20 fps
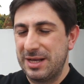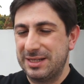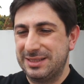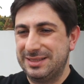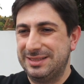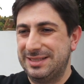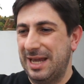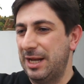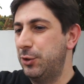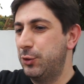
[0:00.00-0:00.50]

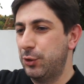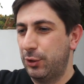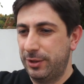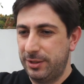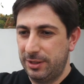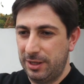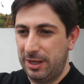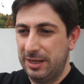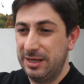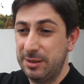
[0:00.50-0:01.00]

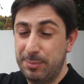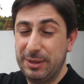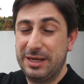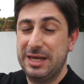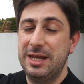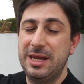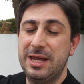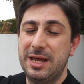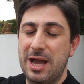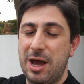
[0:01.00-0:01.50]
centered in the
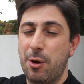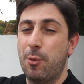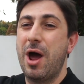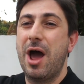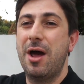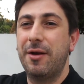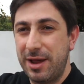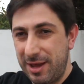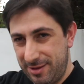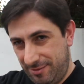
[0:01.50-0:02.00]
beginning
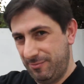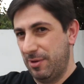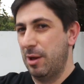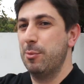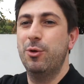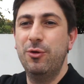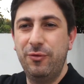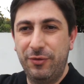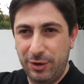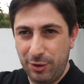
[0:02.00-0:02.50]
around
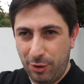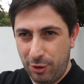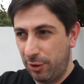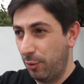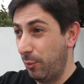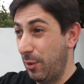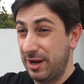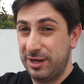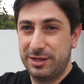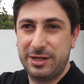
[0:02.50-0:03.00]
a movie or
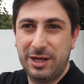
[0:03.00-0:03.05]
around a